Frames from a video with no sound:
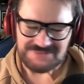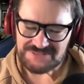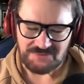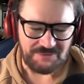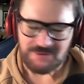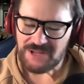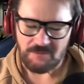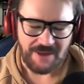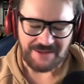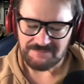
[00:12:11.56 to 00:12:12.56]
We go
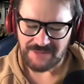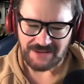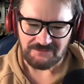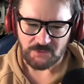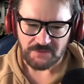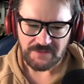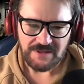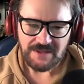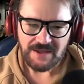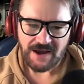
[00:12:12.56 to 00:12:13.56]
back and forth.
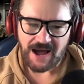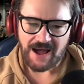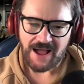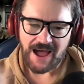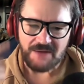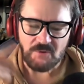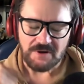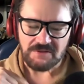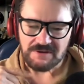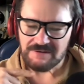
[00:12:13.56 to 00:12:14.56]
I've
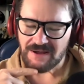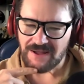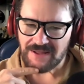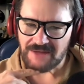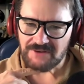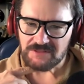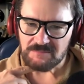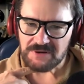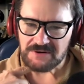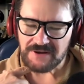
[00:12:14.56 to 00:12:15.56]
got the
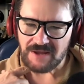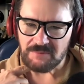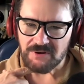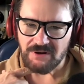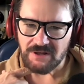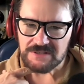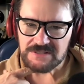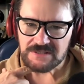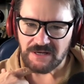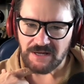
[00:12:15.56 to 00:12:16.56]
beard now
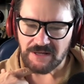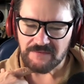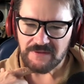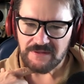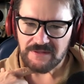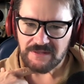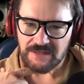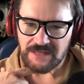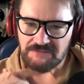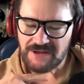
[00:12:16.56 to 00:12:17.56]
because
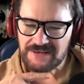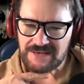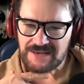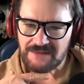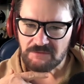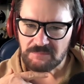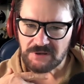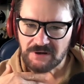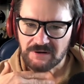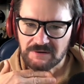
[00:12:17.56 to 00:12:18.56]
if I didn't have the
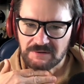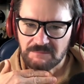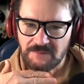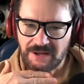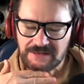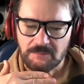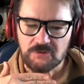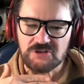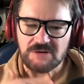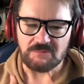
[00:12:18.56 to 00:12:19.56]
beard, my double
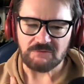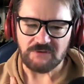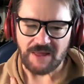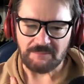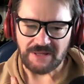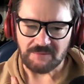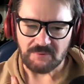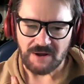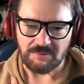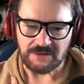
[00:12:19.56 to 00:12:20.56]
chin would flop down
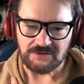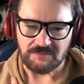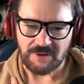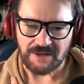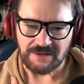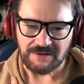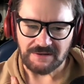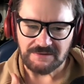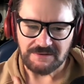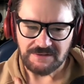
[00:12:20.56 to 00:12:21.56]
probably to
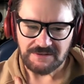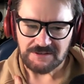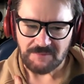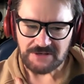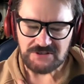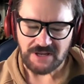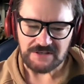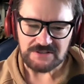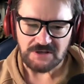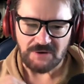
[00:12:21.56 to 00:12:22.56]
my
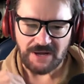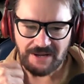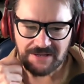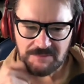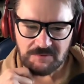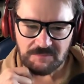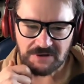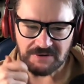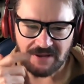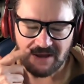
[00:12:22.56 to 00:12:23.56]
chest. So I keep the
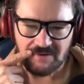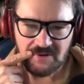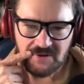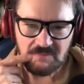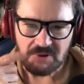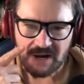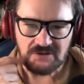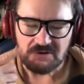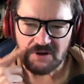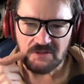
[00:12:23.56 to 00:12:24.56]
beard now, but I
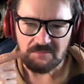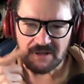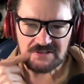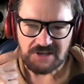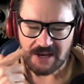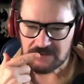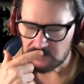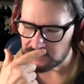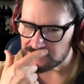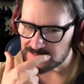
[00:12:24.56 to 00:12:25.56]
do know the mustache
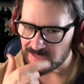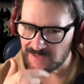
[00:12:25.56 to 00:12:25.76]
was